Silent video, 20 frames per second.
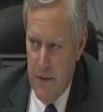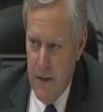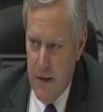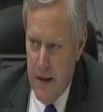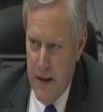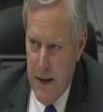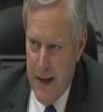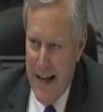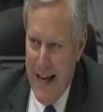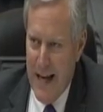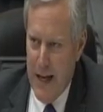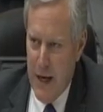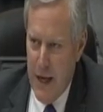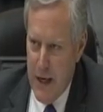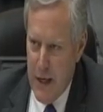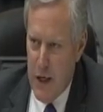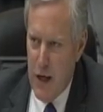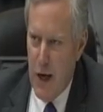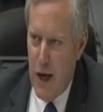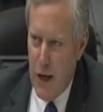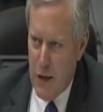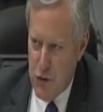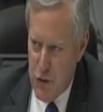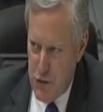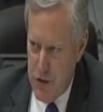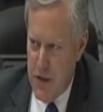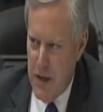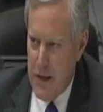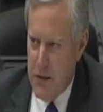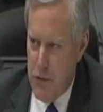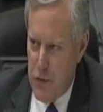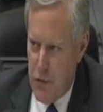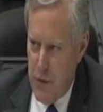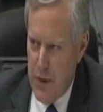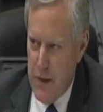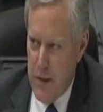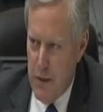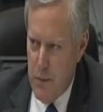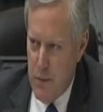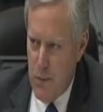had a
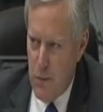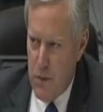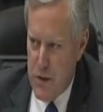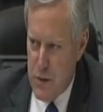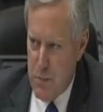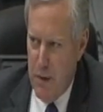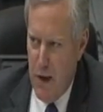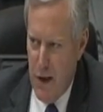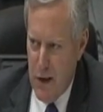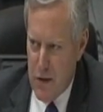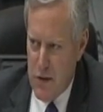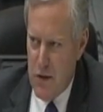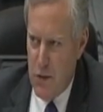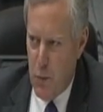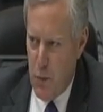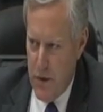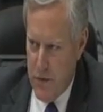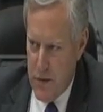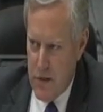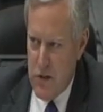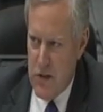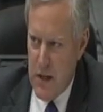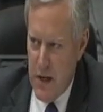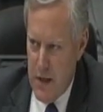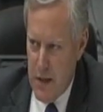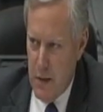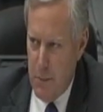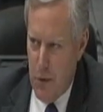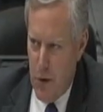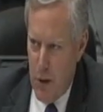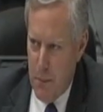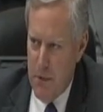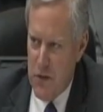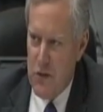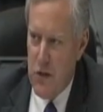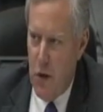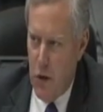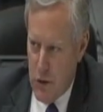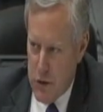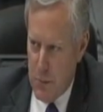contradictory response to what the State
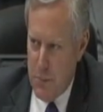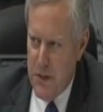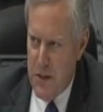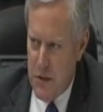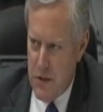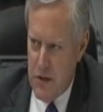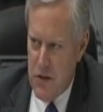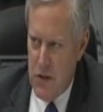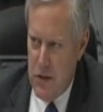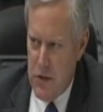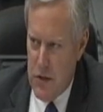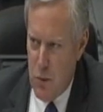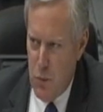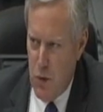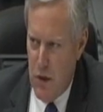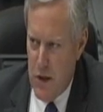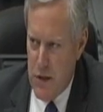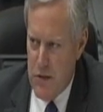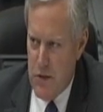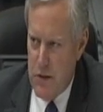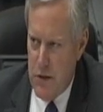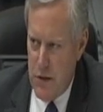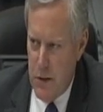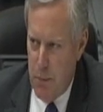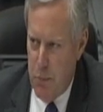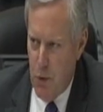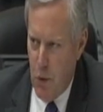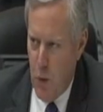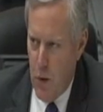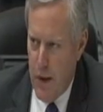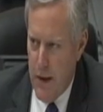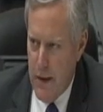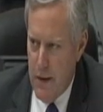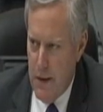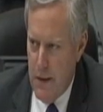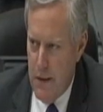Department's ultimate decision was to deploy.